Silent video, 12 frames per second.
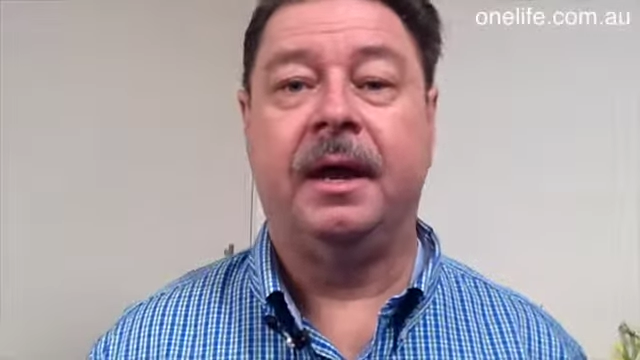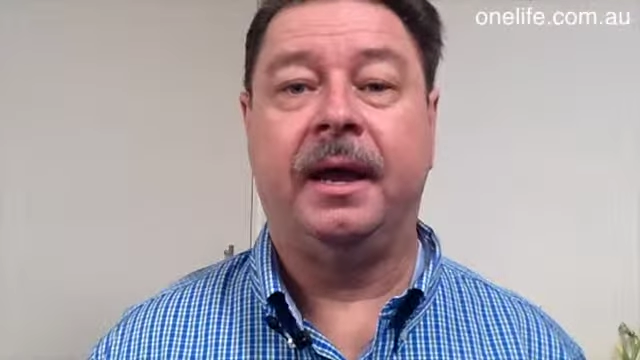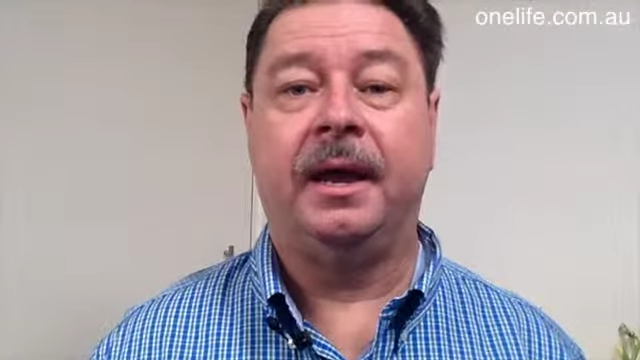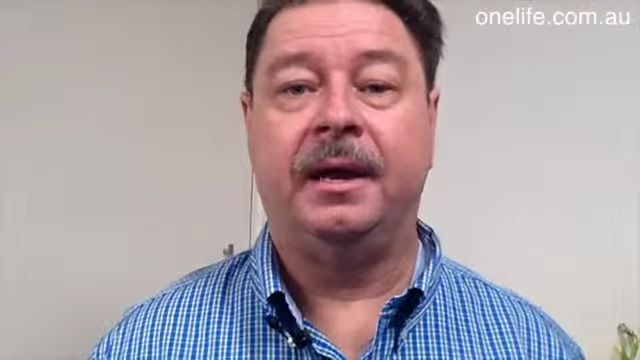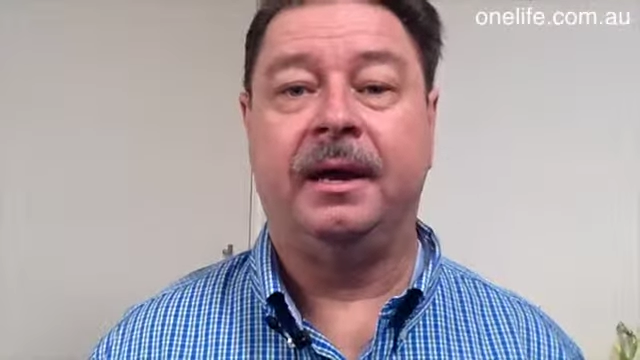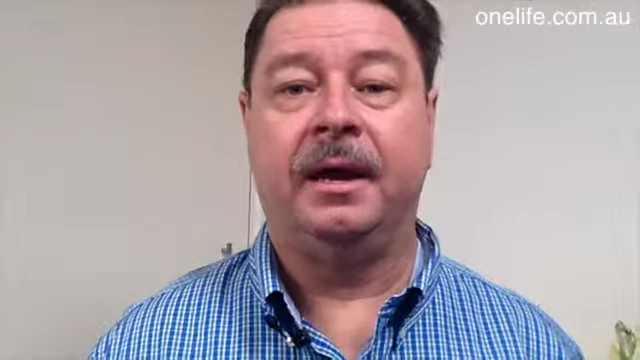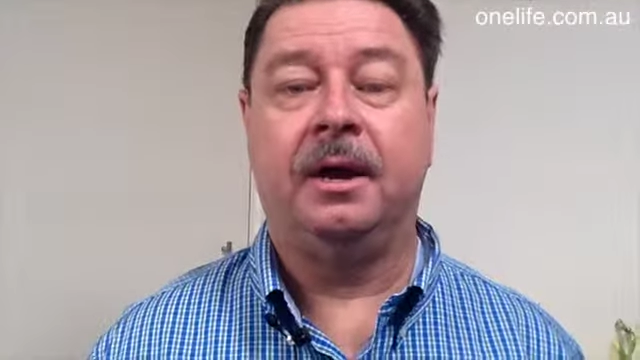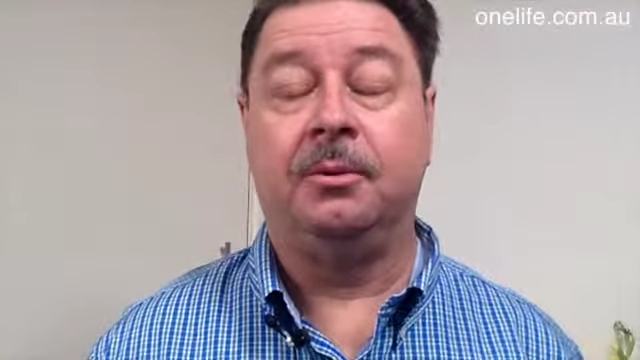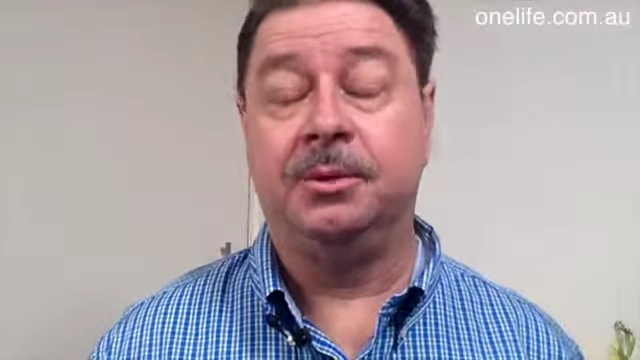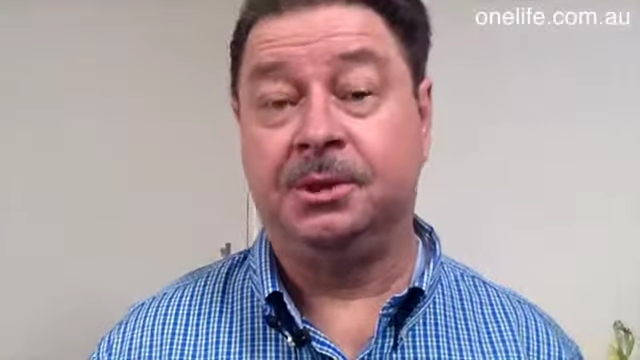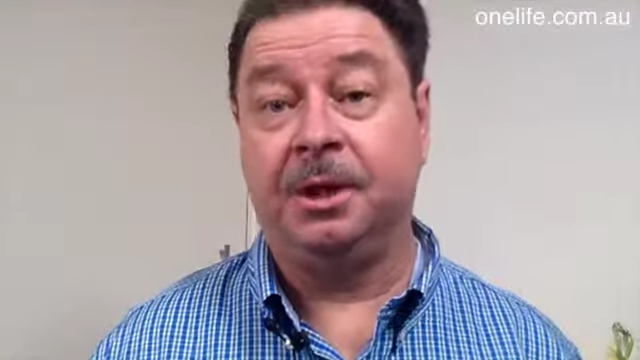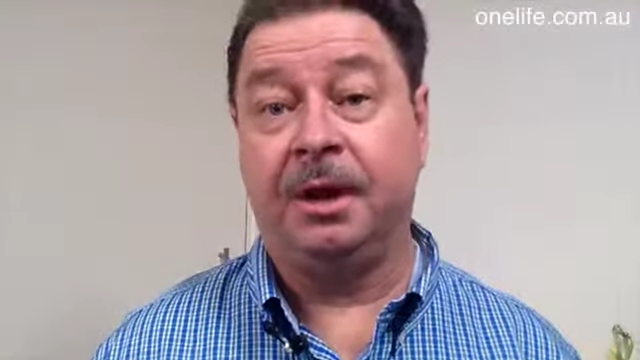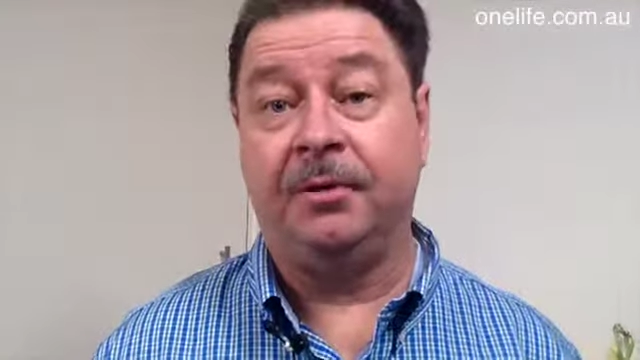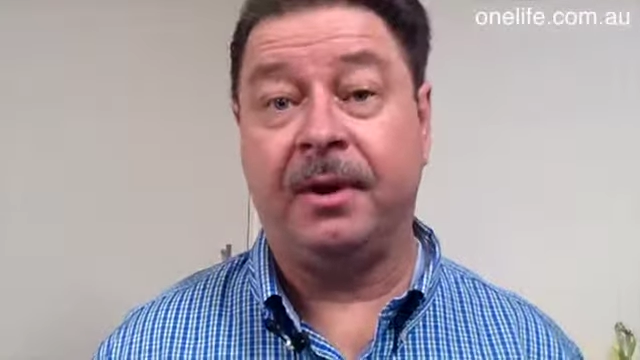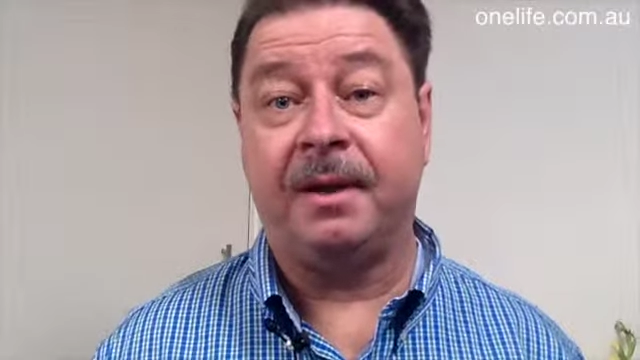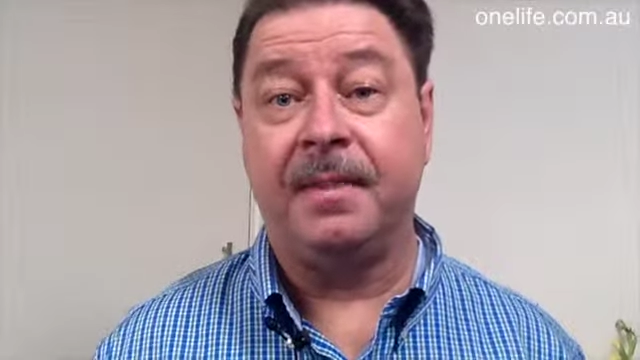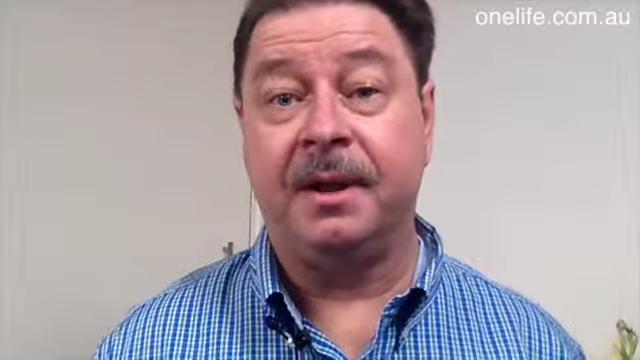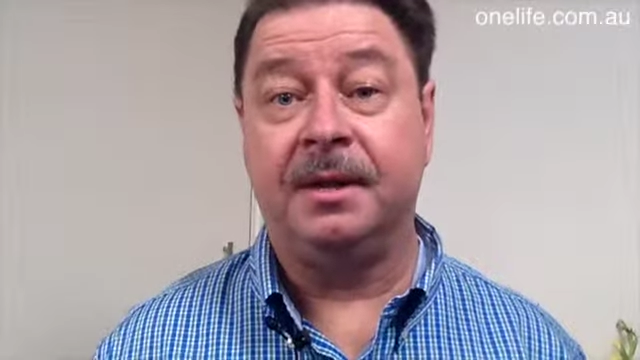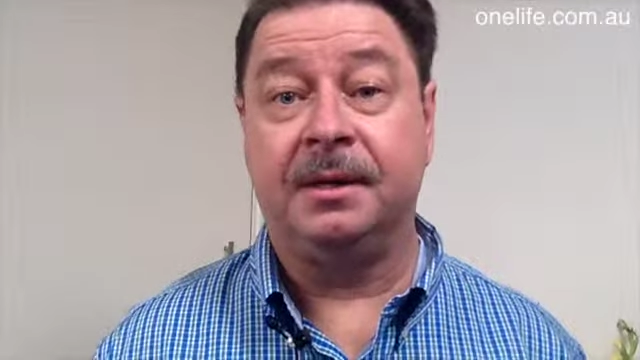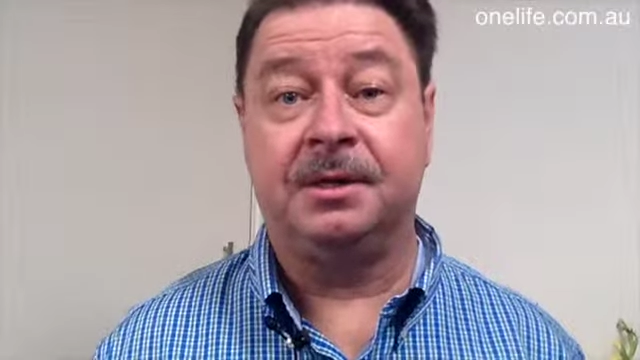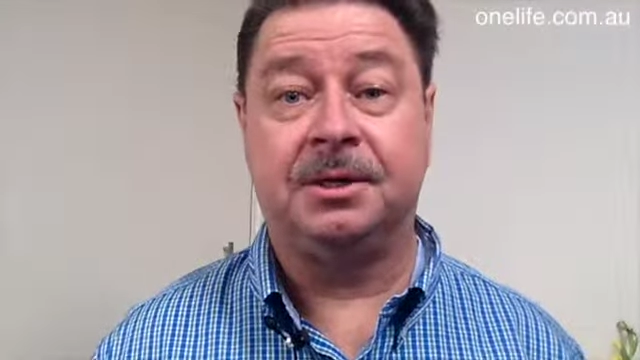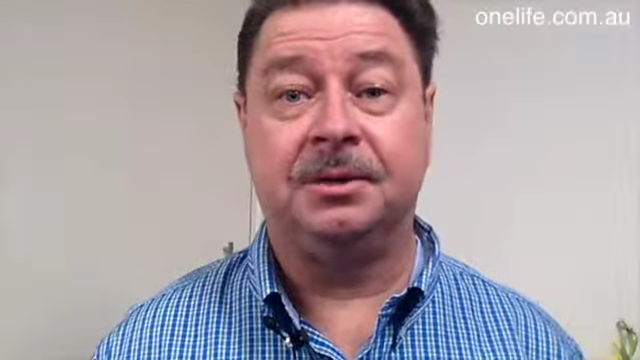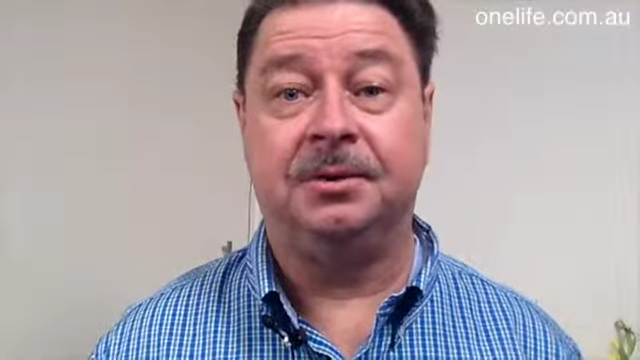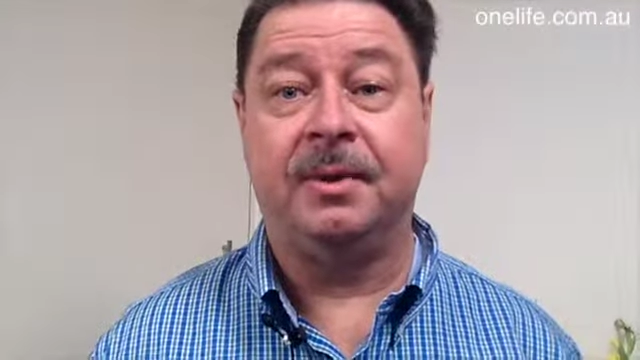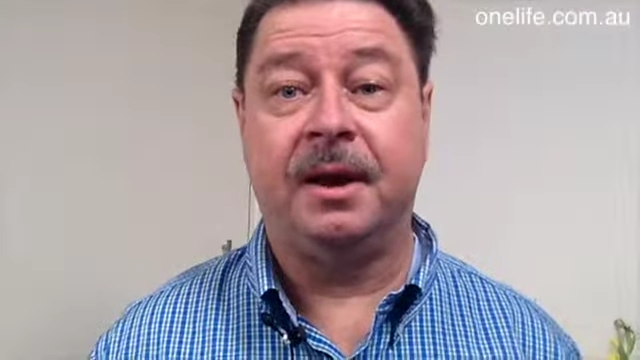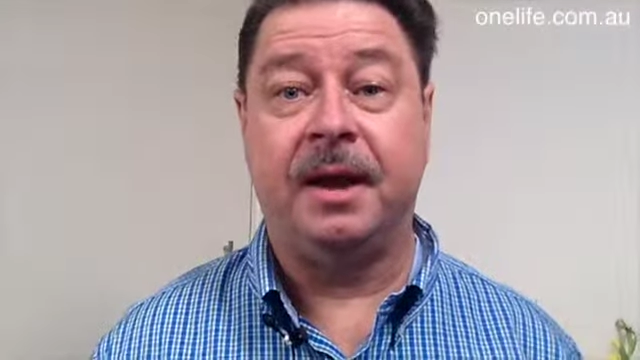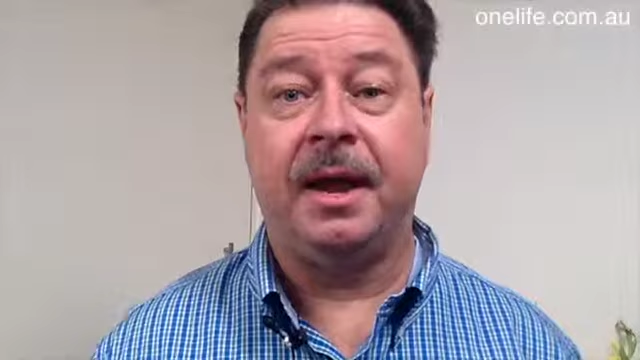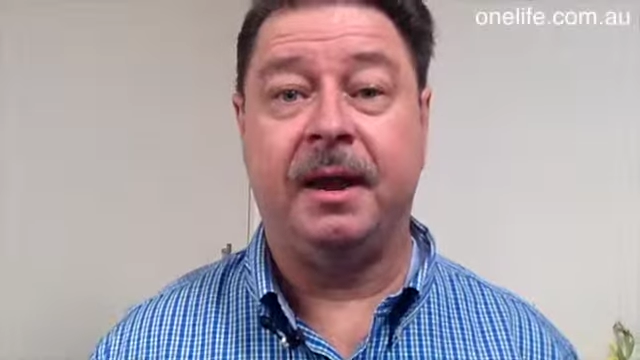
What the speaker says: And I would certainly recommend it to